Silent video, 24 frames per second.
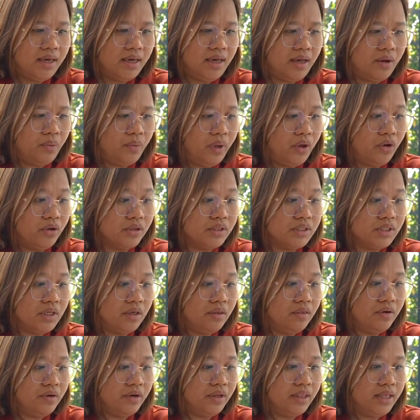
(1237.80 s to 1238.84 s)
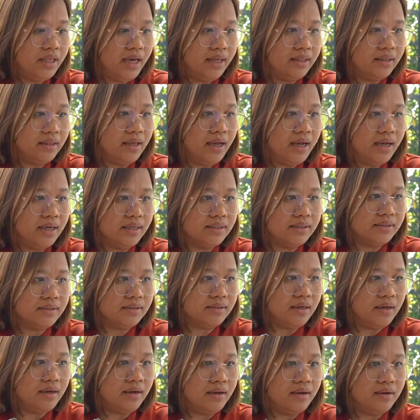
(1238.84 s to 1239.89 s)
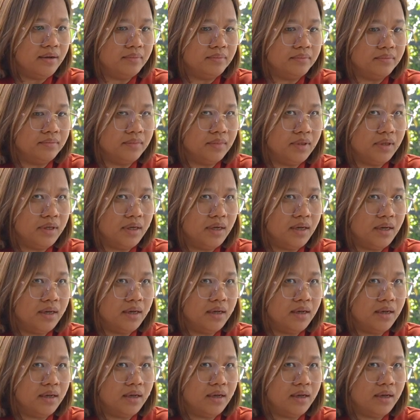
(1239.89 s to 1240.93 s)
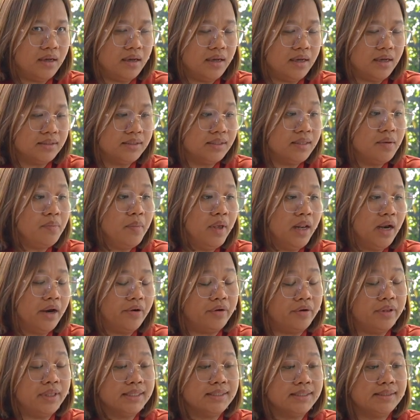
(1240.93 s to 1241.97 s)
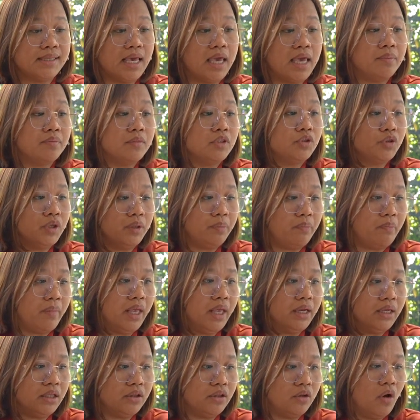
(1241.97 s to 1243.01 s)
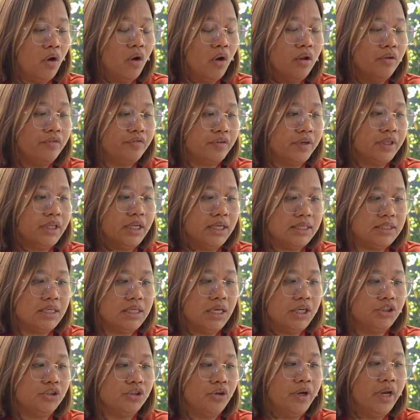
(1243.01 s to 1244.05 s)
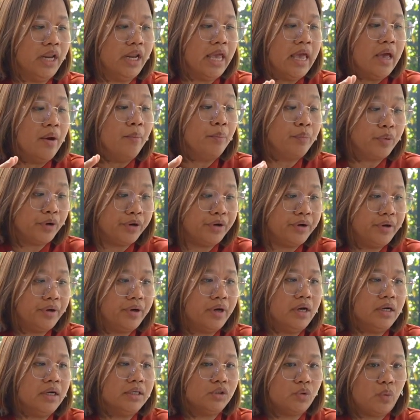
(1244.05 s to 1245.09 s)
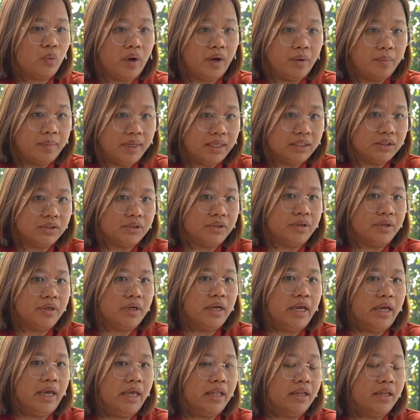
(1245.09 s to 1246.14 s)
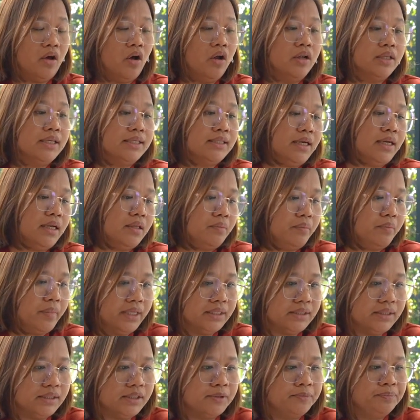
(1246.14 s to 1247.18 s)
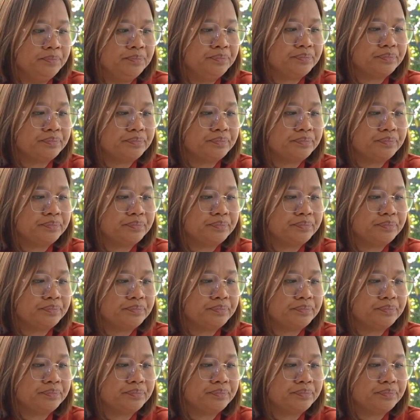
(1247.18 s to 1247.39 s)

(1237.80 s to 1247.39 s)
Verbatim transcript: uh, we considered that as um, uh, a similar or the same treatment in all fertilization per square meter in all the treatments.